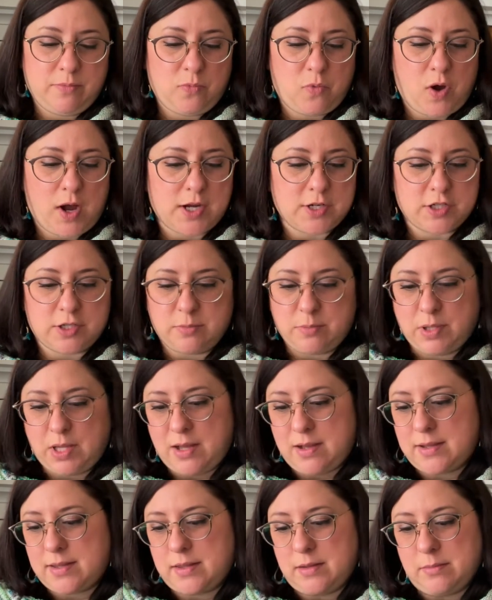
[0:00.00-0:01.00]
wash and
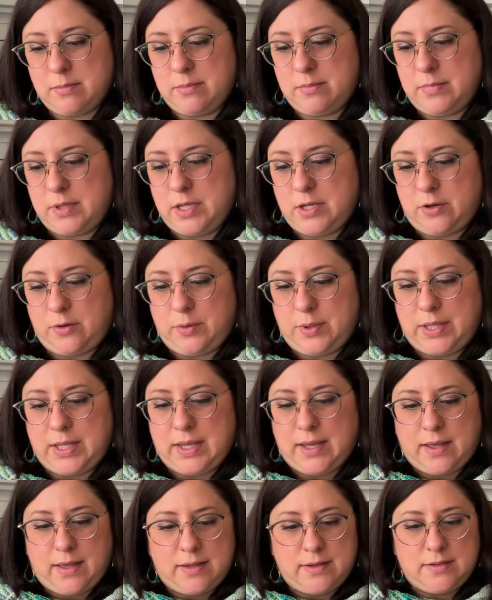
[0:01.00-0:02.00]
block them, you know, in the
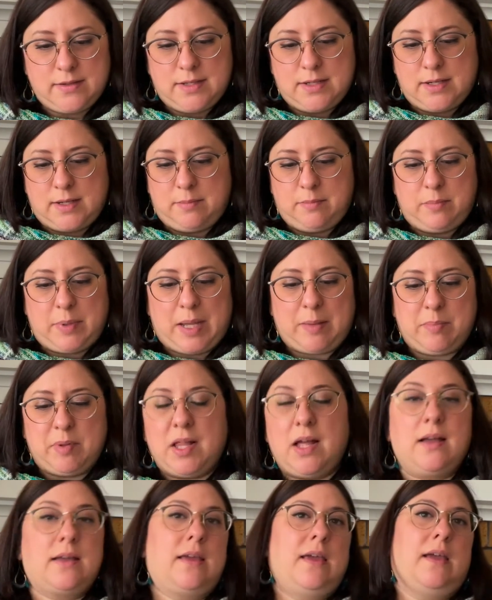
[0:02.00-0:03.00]
end. And by
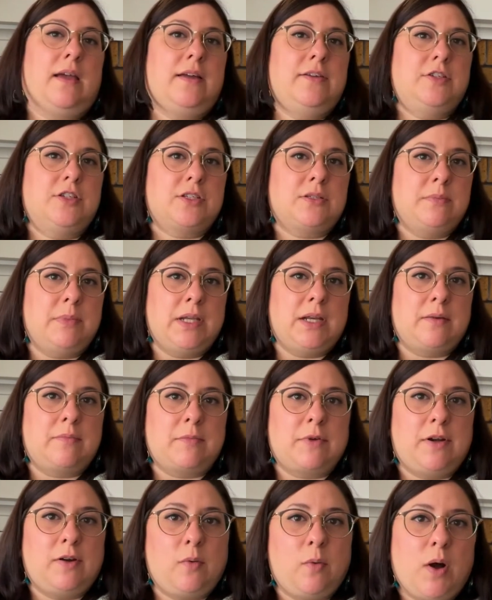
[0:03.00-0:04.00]
blocking, I just mean I'm
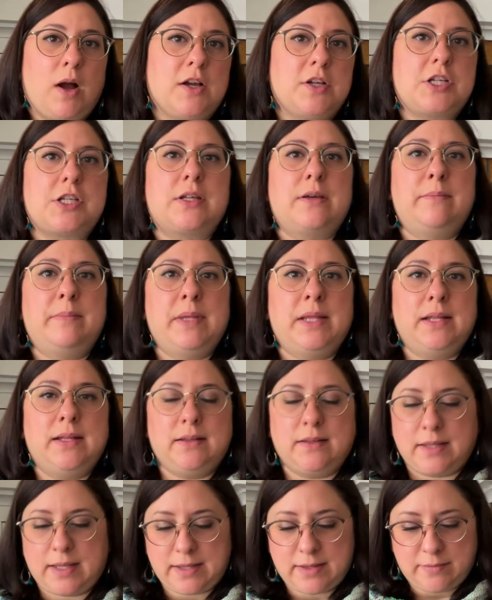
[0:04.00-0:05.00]
gonna wash them and
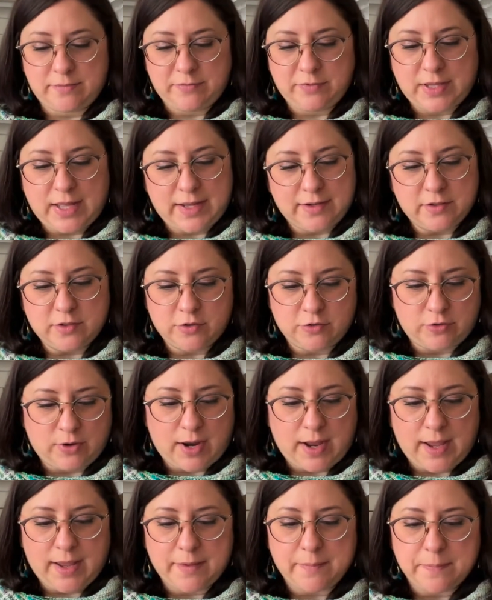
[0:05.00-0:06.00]
then lay them flat to
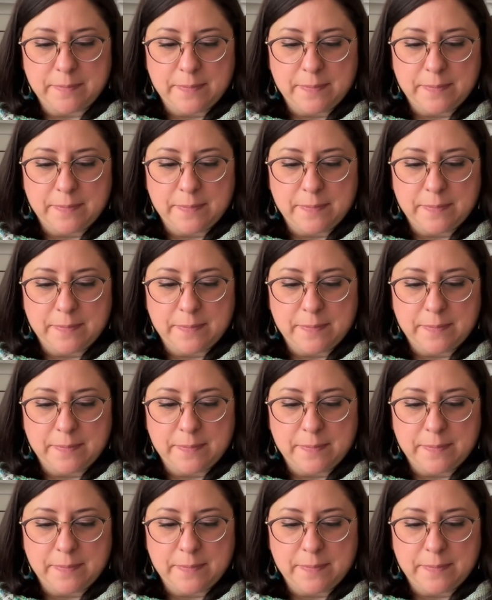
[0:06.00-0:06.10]
dry.